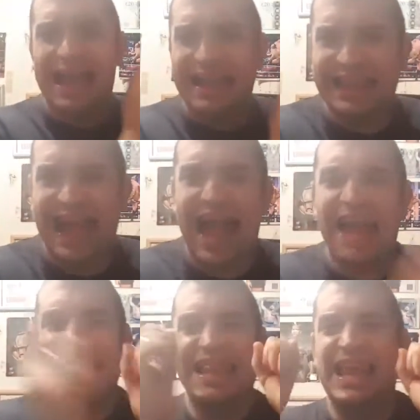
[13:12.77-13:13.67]
and
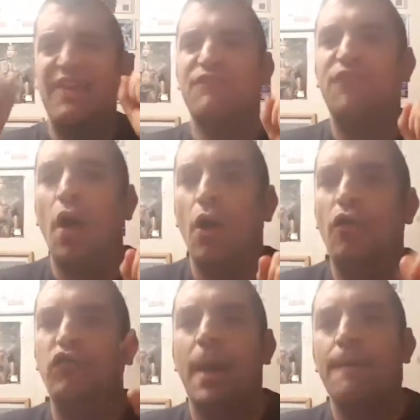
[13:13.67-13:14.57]
like the
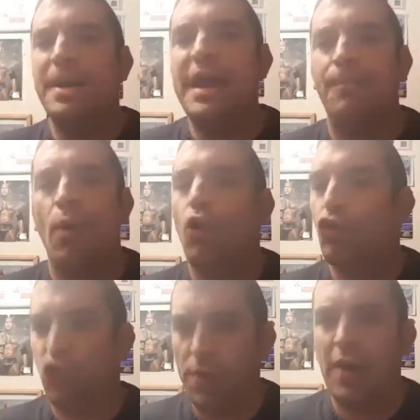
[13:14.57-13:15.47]
Evolved
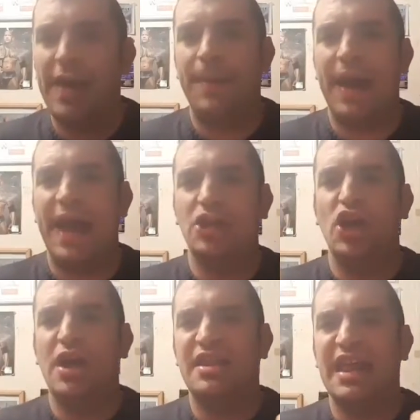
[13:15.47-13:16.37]
People WWE
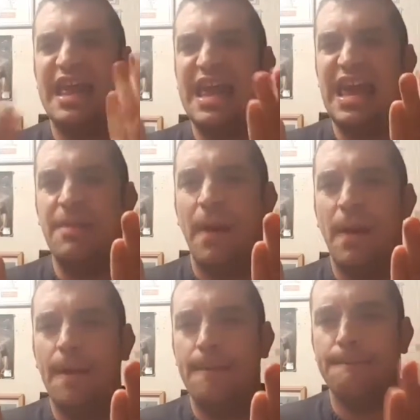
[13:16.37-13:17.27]
page, Team
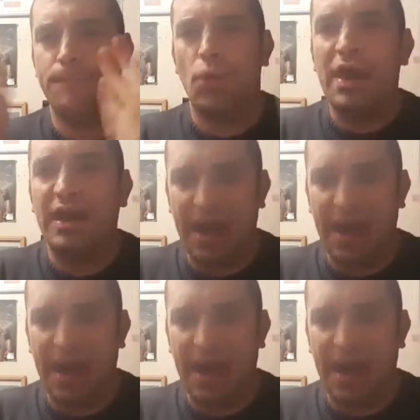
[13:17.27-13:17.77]
Bring